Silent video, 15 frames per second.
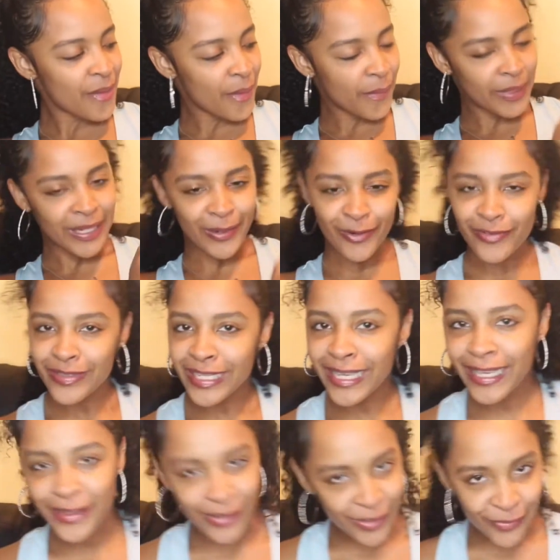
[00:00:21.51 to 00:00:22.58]
I'm gonna put it over
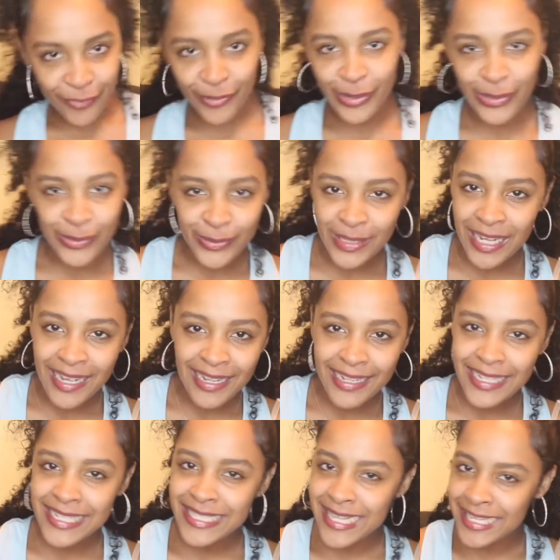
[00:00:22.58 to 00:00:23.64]
here for you
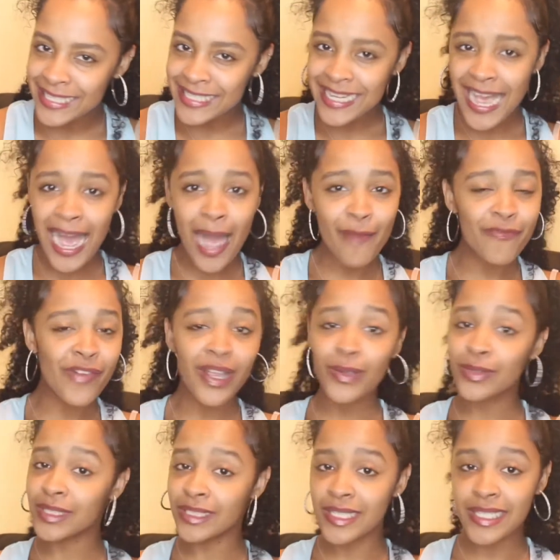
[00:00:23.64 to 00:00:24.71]
guys. And let's hop right
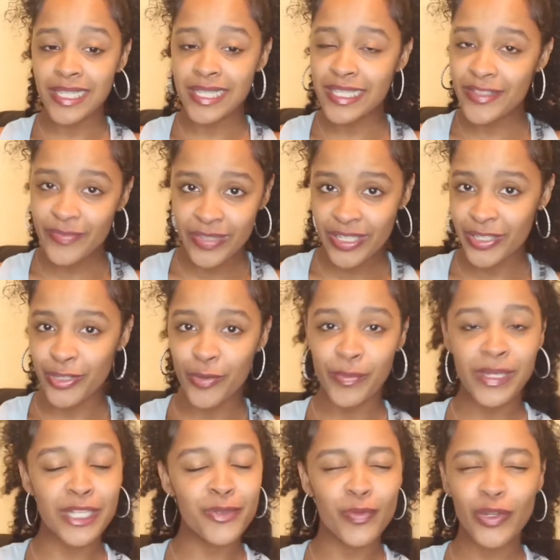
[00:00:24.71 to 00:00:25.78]
on into this video
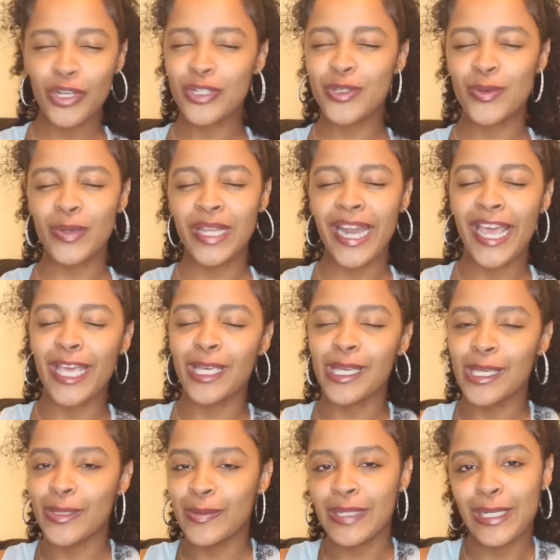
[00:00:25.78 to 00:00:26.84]
because we are doing a
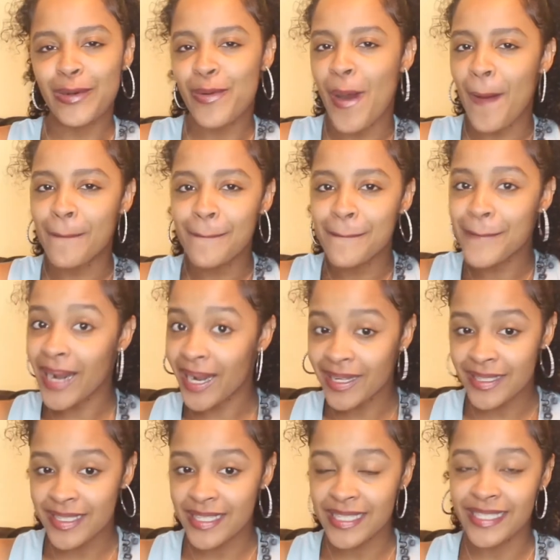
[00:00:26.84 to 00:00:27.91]
cute little
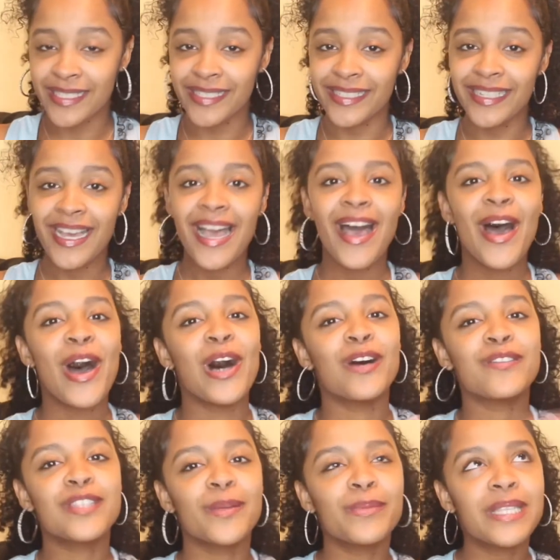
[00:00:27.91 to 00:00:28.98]
unboxing
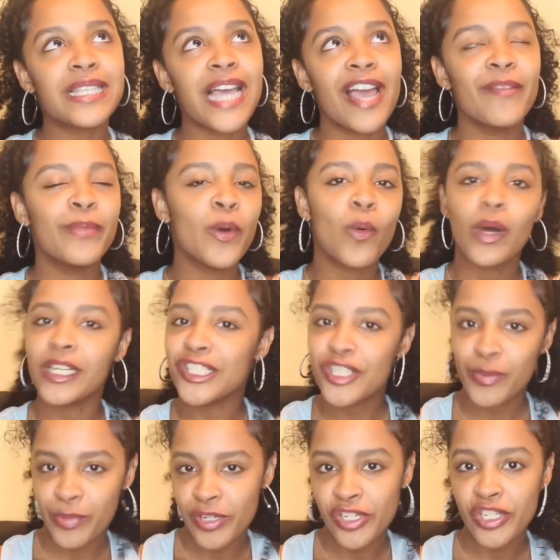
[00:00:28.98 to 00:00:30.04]
of something that I've been wanting
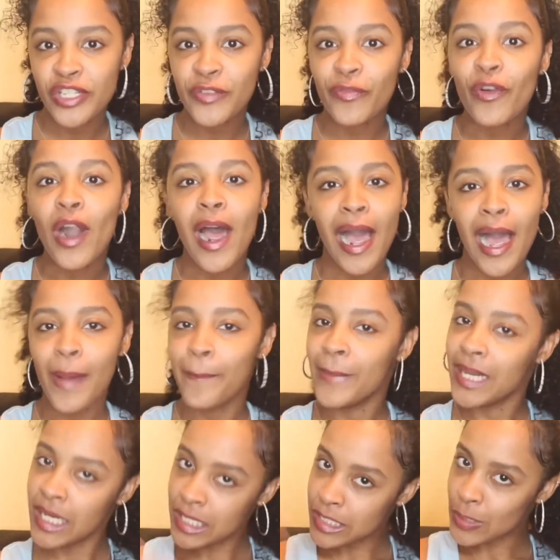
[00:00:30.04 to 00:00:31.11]
to purchase for a hot
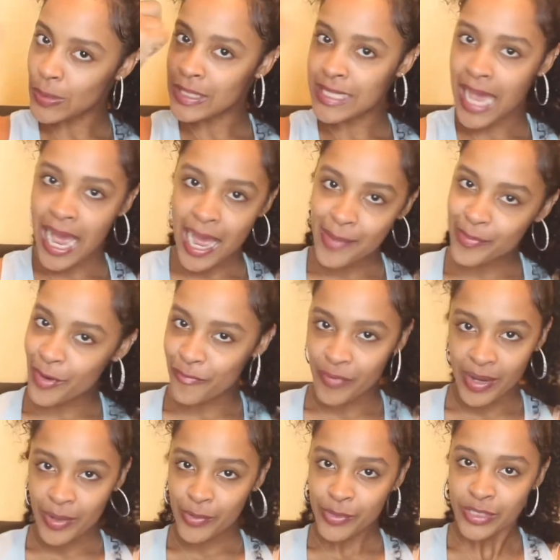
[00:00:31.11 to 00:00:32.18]
minute. So let's hop
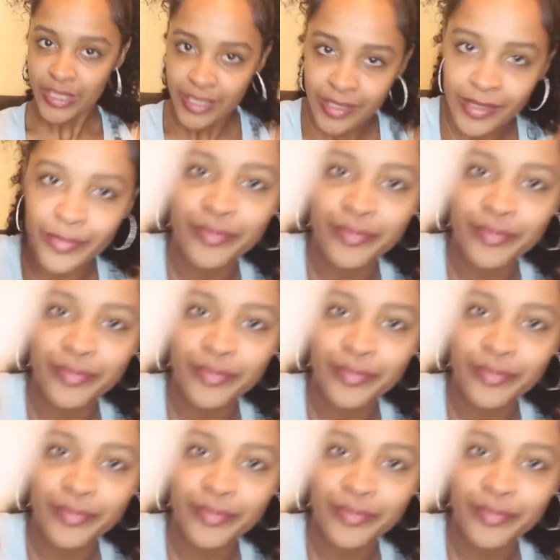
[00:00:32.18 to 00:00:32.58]
right on in.